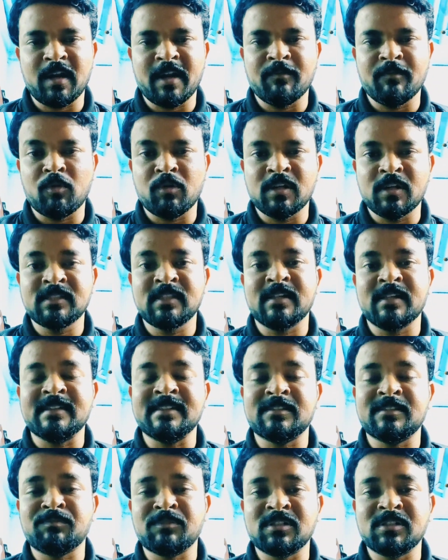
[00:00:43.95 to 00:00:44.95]
and what is the
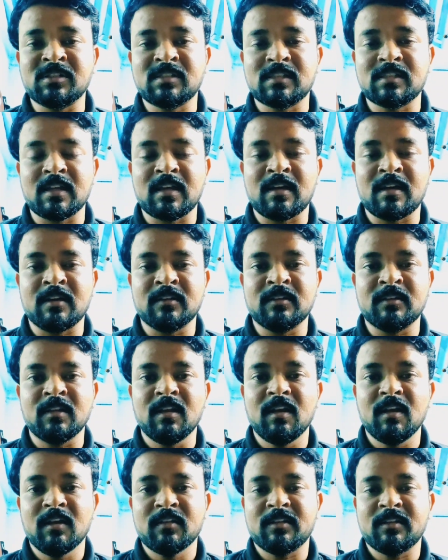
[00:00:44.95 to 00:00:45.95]
response
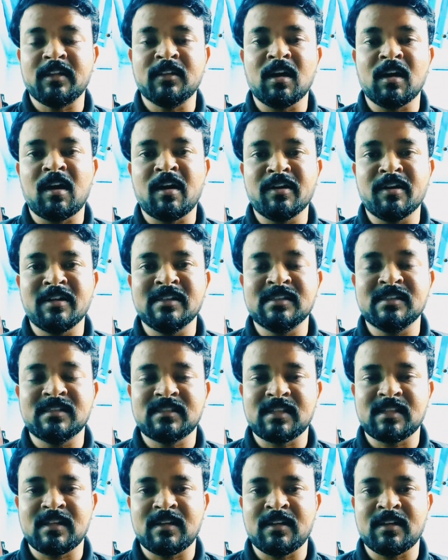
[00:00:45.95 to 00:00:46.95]
that the
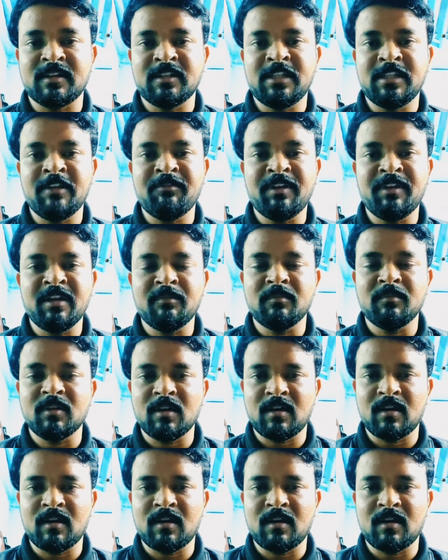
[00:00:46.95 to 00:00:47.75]
audience giving